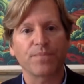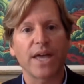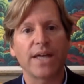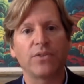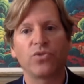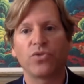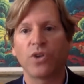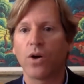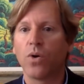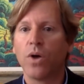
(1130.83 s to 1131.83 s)
And
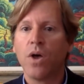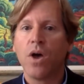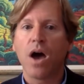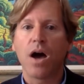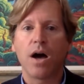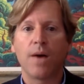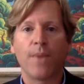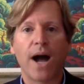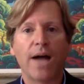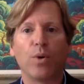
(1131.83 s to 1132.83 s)
so
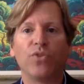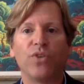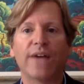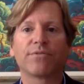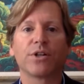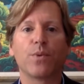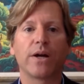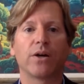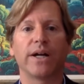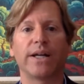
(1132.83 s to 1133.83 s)
I was
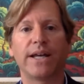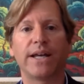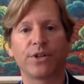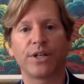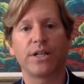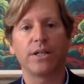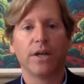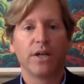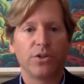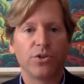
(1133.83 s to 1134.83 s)
everywhere, at every
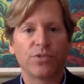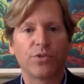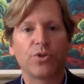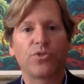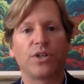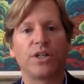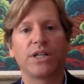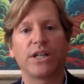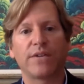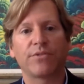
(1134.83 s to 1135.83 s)
university,
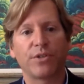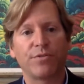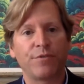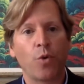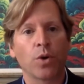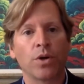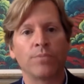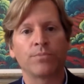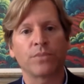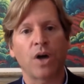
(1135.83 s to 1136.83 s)
at every forum,